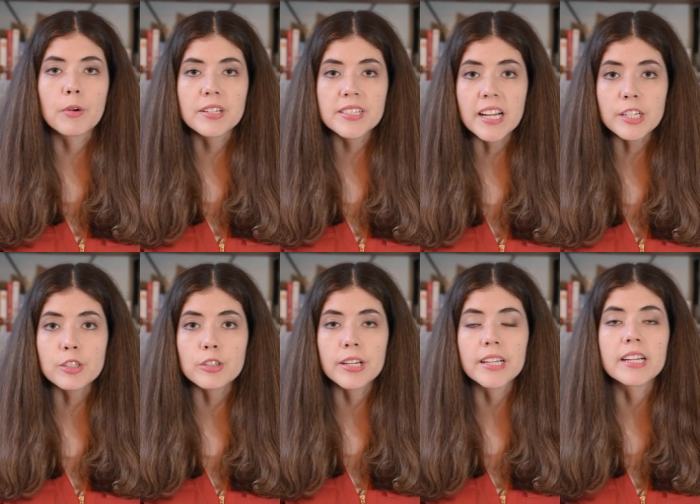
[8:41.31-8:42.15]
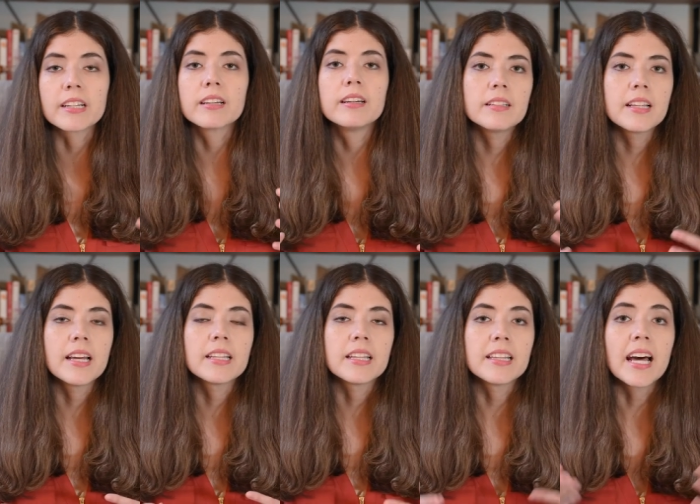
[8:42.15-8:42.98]
more saturated,
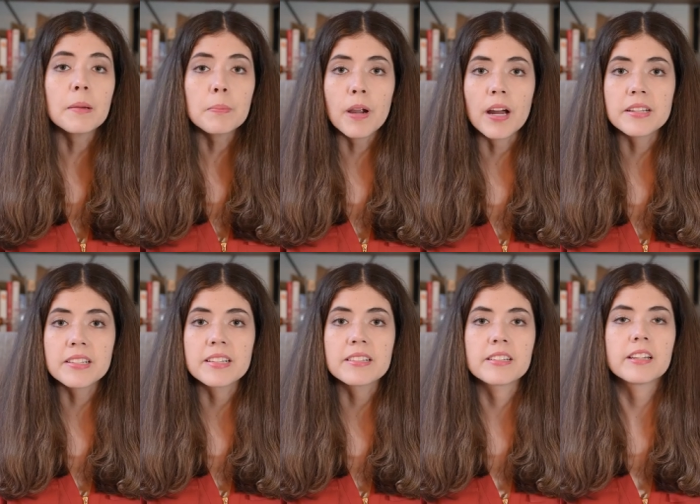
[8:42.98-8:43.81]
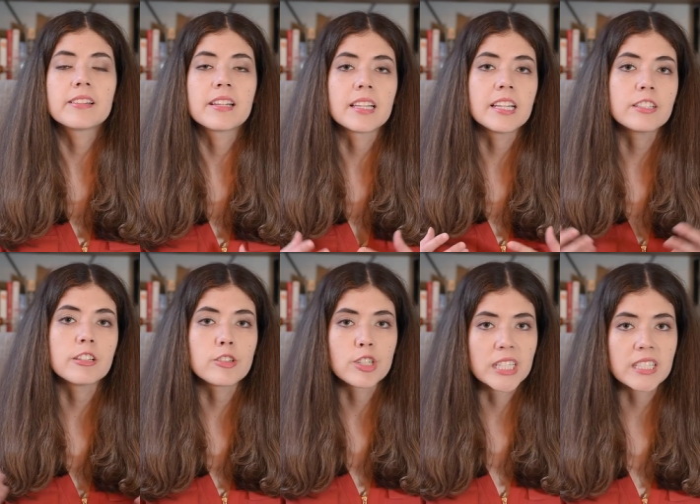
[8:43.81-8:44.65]
then that process doesn't lead
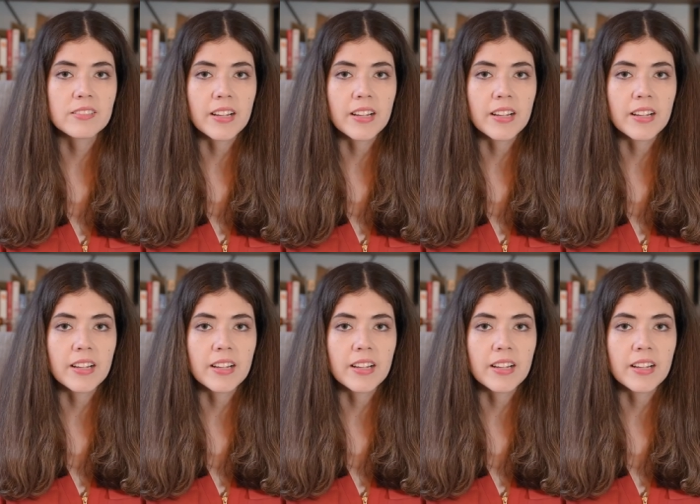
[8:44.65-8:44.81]
to trans